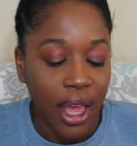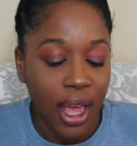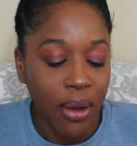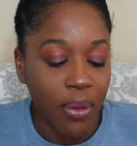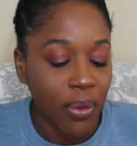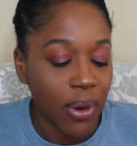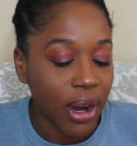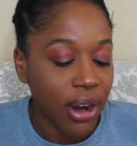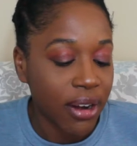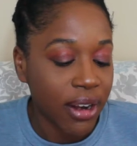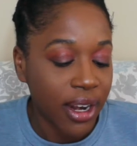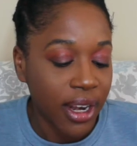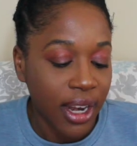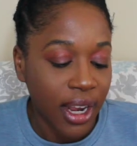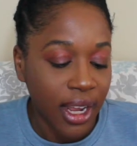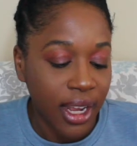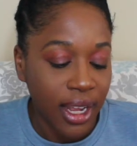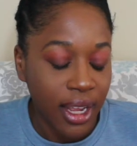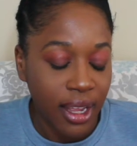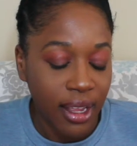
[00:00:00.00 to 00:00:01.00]
I wear it at
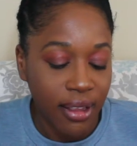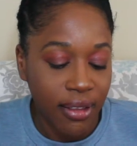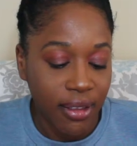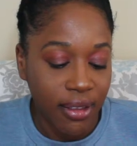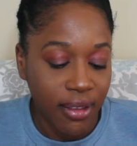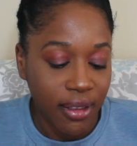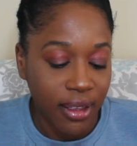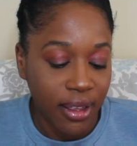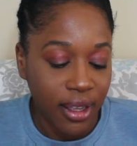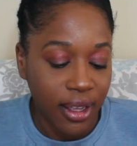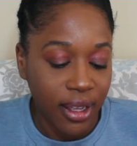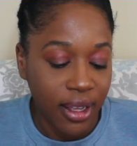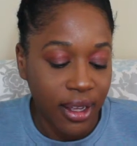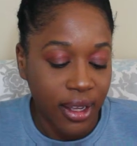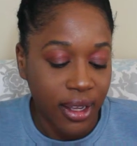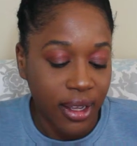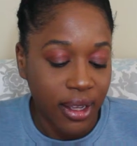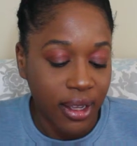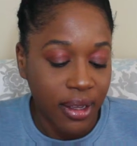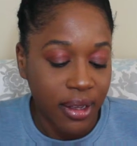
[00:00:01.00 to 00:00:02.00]
night,
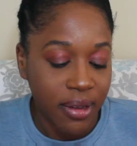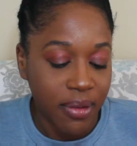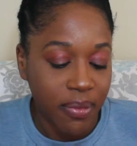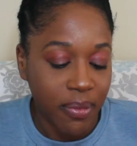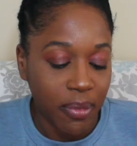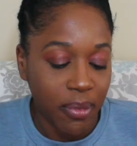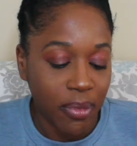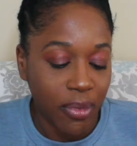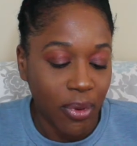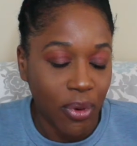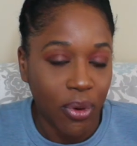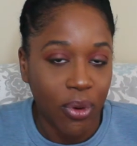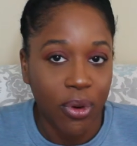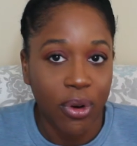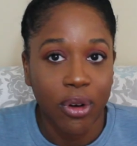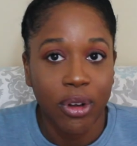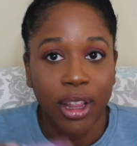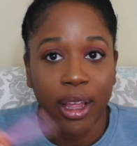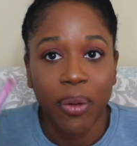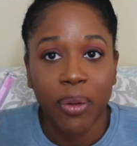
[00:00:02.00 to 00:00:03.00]

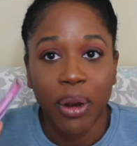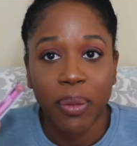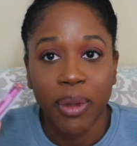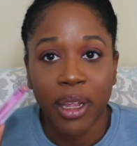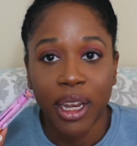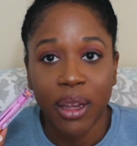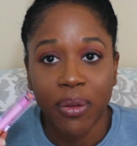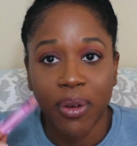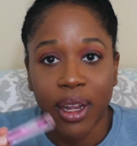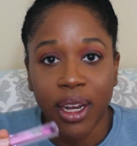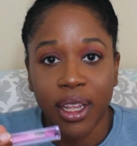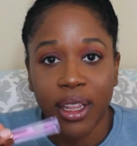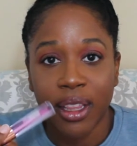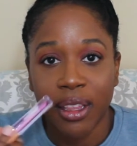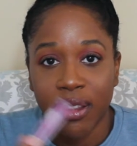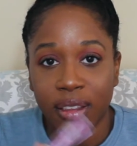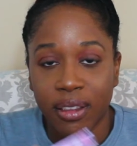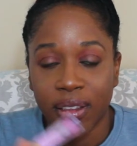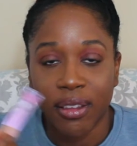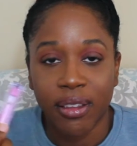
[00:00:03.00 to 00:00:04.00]
or like when I'm getting ready.
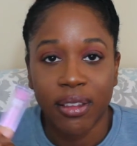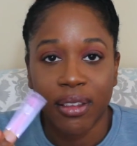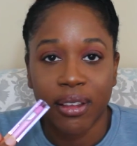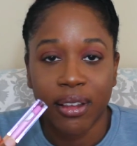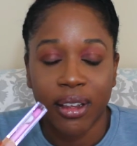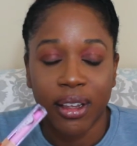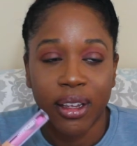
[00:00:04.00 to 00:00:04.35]
This is